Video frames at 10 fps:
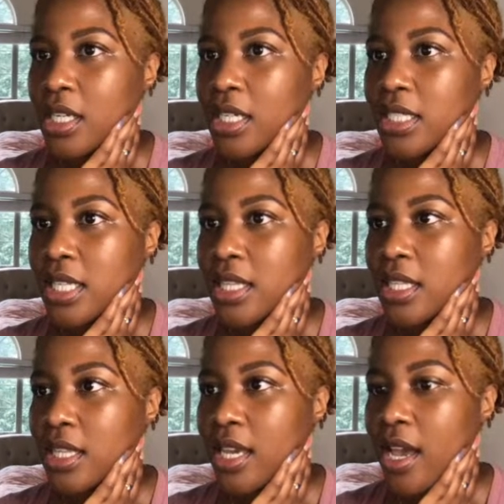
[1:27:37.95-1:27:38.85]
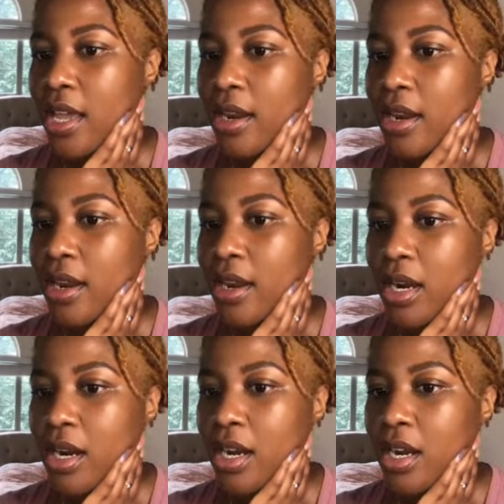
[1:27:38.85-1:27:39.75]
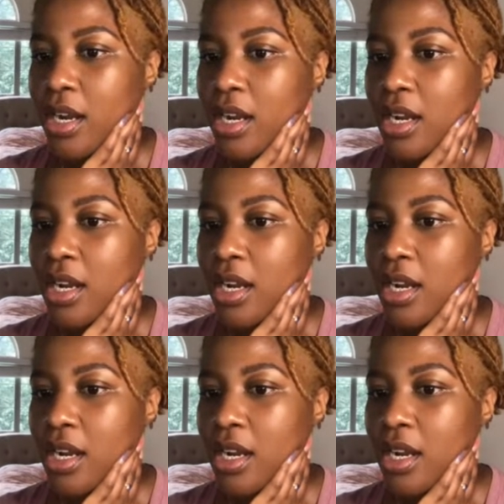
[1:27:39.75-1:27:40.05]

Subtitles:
because I think they had a part.